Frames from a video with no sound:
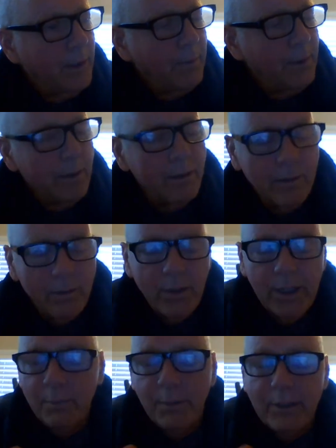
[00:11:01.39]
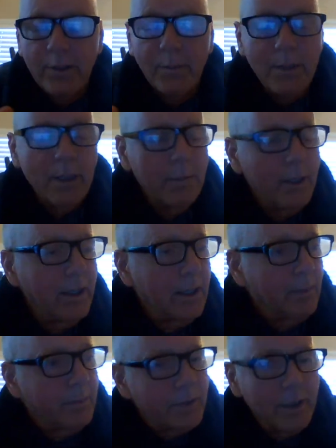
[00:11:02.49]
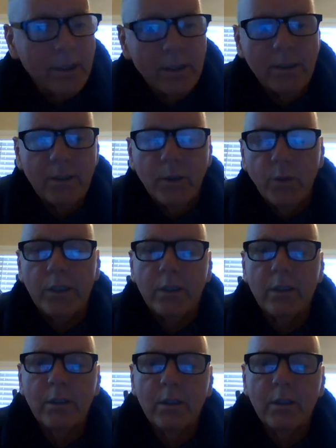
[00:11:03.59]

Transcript: I'm not trying to be something I'm not. I'm just not going to do it.